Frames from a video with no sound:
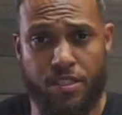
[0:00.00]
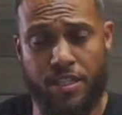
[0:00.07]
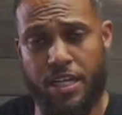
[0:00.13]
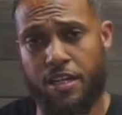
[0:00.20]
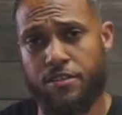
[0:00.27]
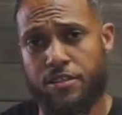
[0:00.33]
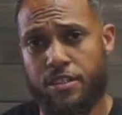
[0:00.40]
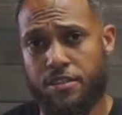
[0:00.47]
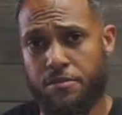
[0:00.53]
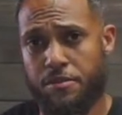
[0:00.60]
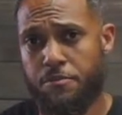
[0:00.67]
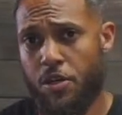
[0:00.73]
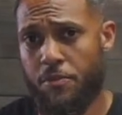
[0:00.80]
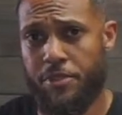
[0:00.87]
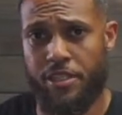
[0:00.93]
now that the
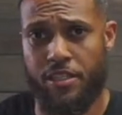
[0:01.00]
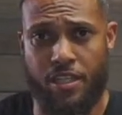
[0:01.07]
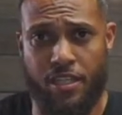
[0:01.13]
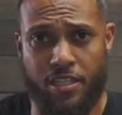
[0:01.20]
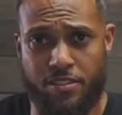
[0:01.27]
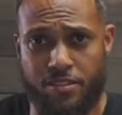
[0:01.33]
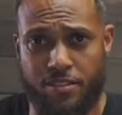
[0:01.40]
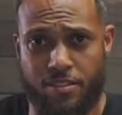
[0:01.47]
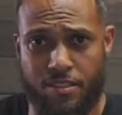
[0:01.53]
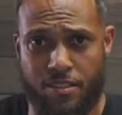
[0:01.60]
Army has